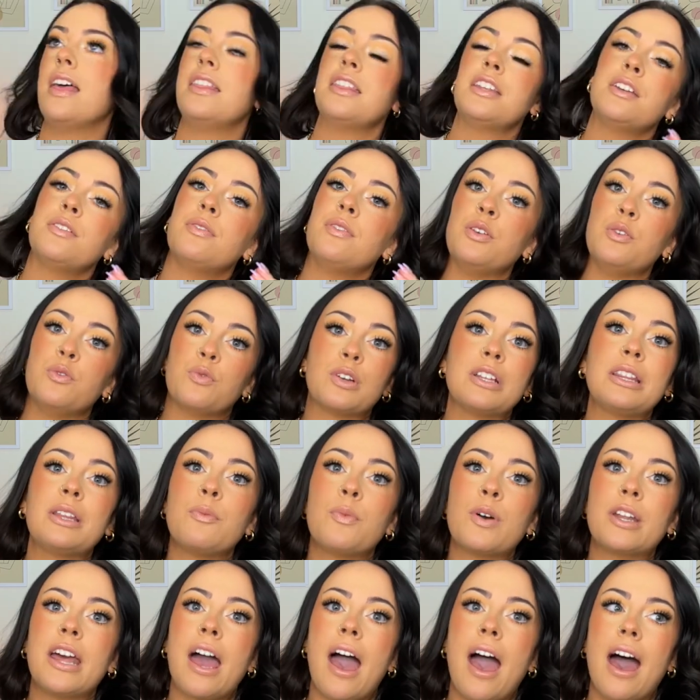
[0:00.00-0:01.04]
and then if you really
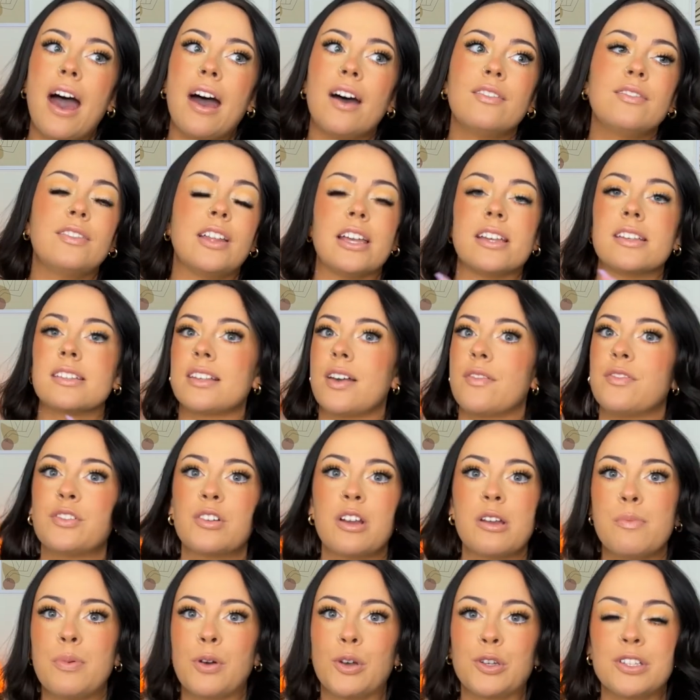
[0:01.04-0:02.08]
want to have like seven
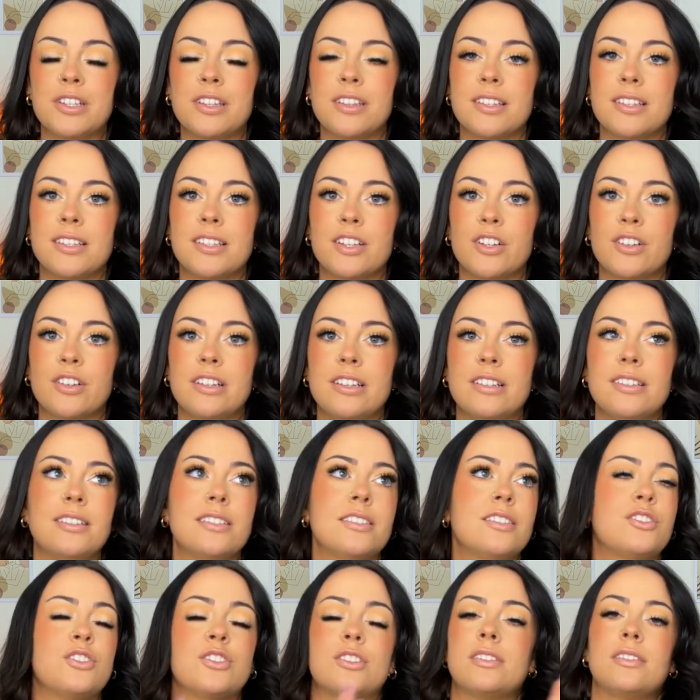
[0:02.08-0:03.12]
or eight books in the
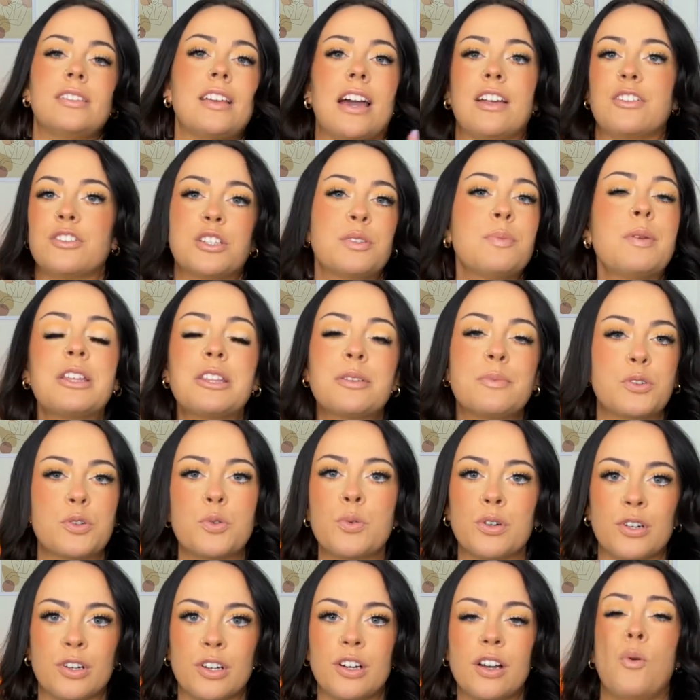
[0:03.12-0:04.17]
series, just yeah, just make them
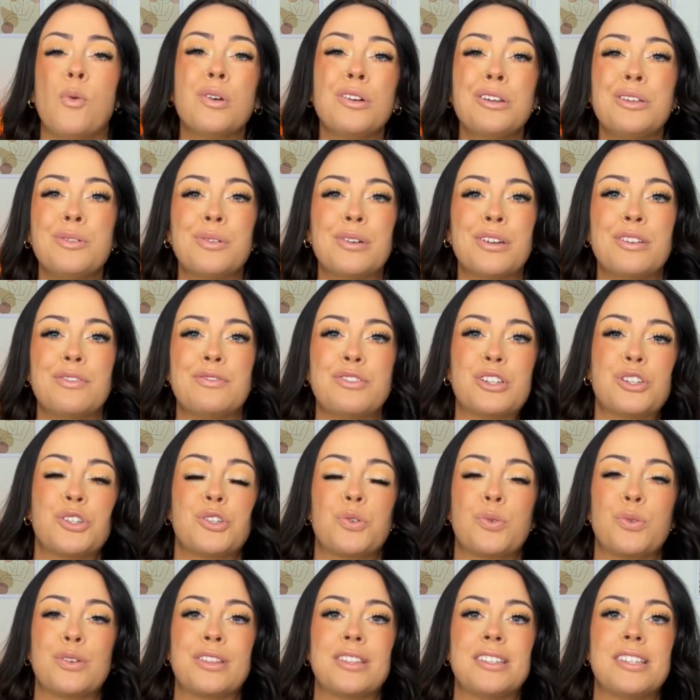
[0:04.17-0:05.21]
shorter. Or you could have just
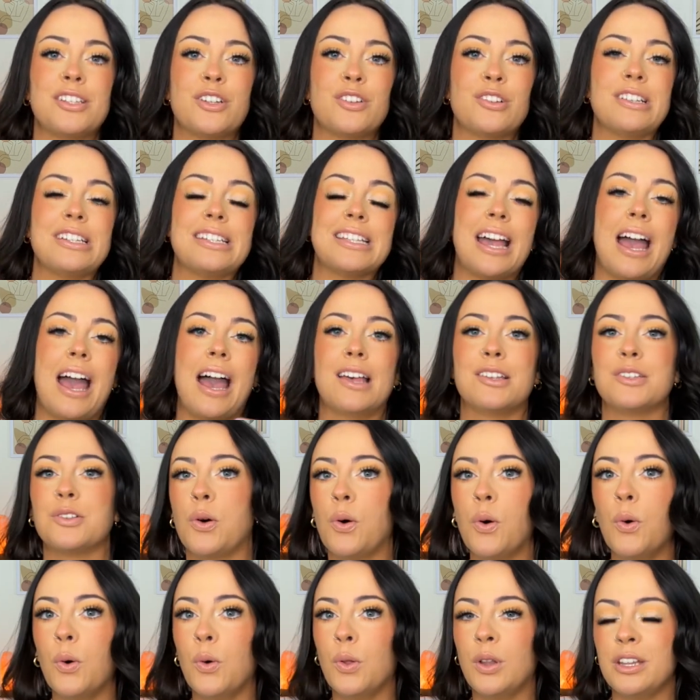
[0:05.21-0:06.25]
shortened the series as a
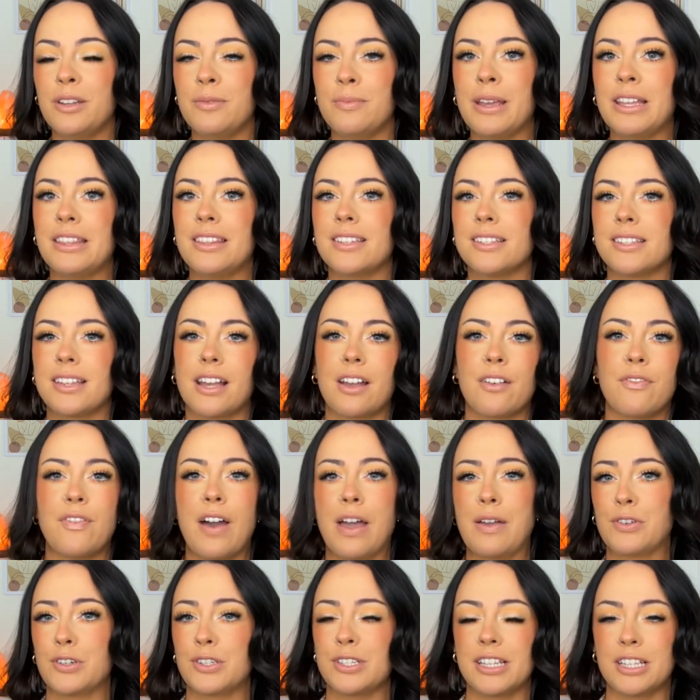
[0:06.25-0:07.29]
whole and made this like a
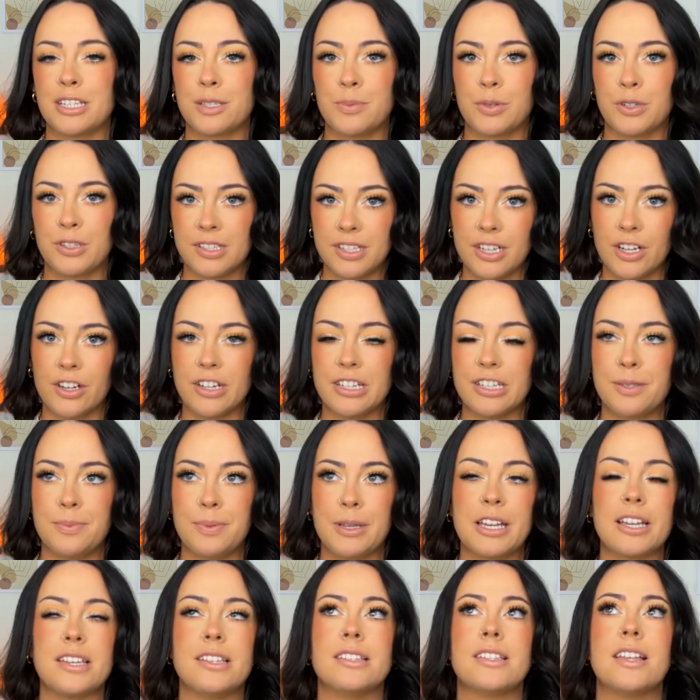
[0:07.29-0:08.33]
five or six book series
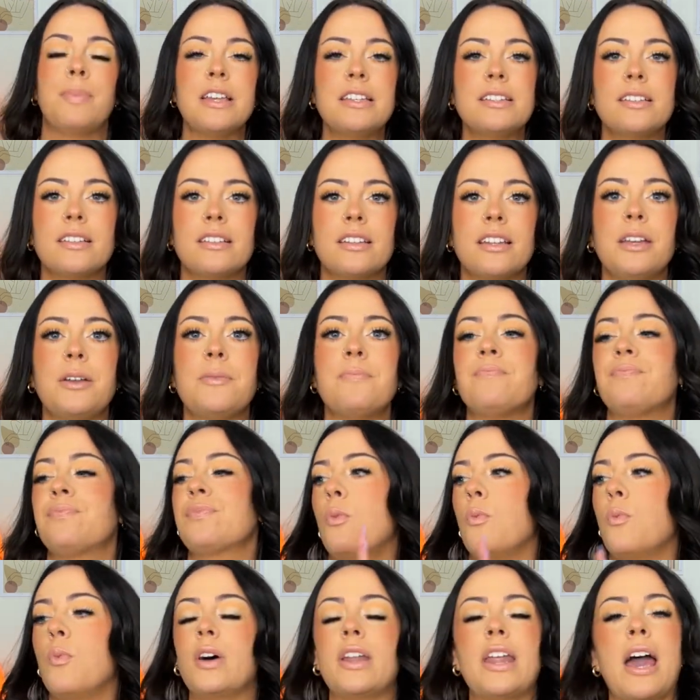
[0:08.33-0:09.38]
because basically
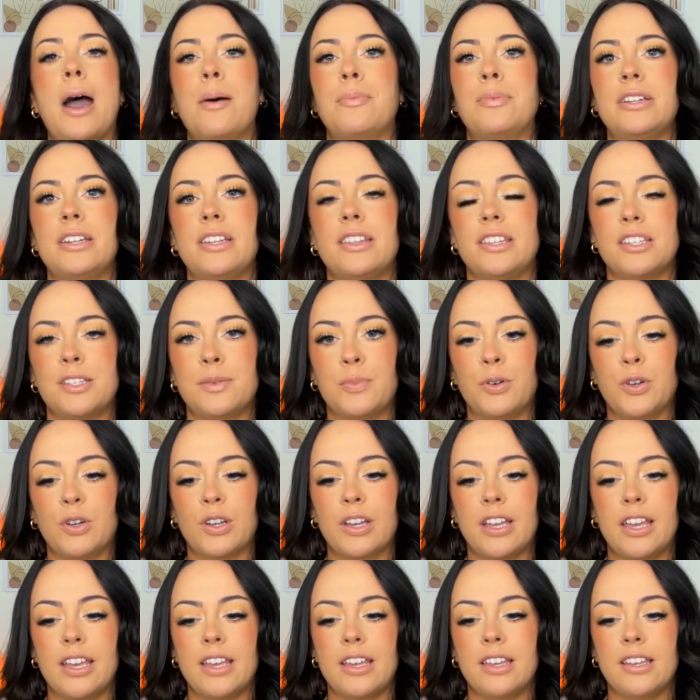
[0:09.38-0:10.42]
what happened in this
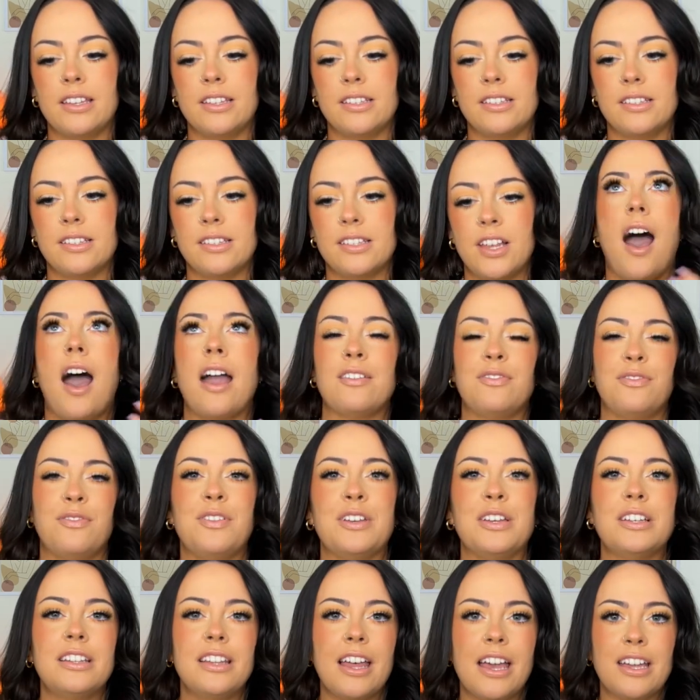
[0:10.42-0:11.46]
book is I
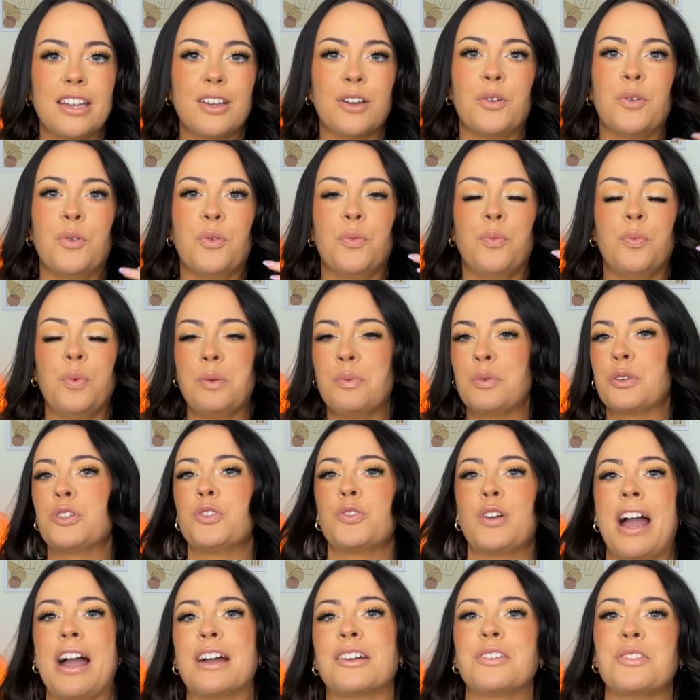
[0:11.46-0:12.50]
feel like we were
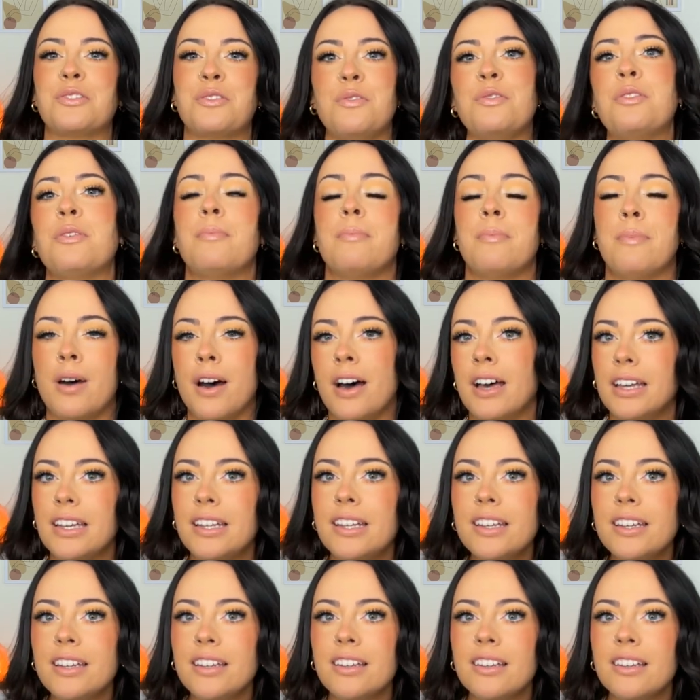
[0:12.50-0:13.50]
dragged through the mud